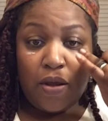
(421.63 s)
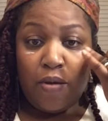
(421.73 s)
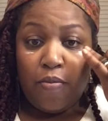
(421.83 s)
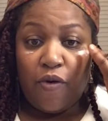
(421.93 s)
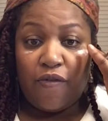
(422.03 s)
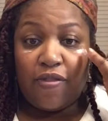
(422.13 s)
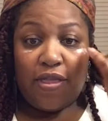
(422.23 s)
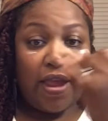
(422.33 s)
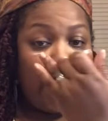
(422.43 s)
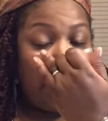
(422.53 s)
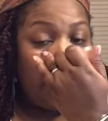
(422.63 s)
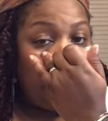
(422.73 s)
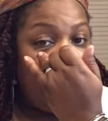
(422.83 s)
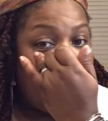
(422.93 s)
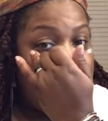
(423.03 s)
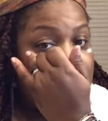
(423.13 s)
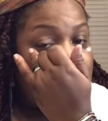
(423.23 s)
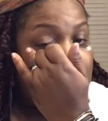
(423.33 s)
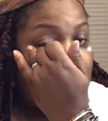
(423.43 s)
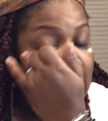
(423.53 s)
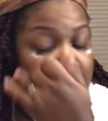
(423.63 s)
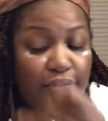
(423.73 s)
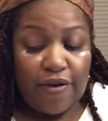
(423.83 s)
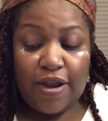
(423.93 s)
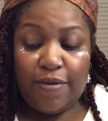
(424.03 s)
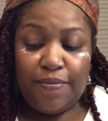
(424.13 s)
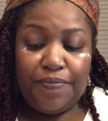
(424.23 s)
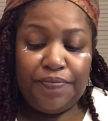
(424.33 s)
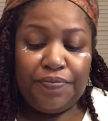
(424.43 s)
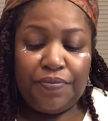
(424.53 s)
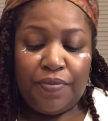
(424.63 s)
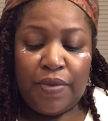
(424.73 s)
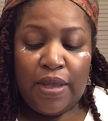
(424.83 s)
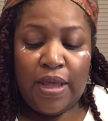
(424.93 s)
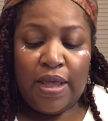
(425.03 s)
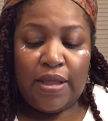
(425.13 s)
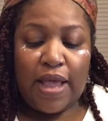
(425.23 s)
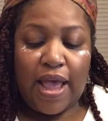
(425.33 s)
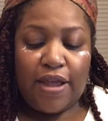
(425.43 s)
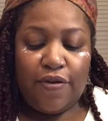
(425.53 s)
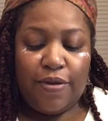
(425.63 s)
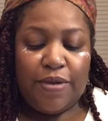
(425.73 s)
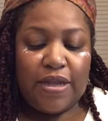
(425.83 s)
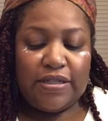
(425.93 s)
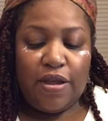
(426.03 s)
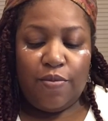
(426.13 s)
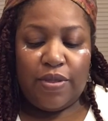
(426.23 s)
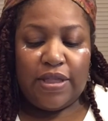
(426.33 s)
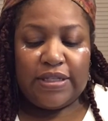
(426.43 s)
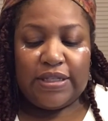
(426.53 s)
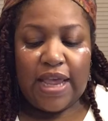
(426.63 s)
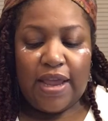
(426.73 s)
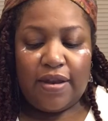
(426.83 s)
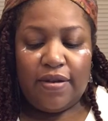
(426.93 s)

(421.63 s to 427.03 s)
more of a thing. Now this is your eye cream. The eye cream does come with the set.